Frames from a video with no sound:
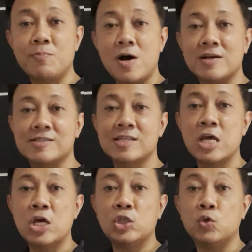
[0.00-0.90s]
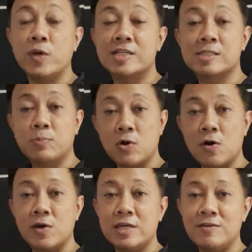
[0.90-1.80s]
box to
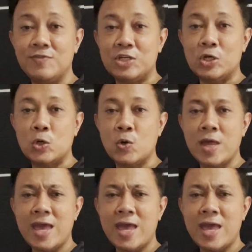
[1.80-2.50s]
explore InVideo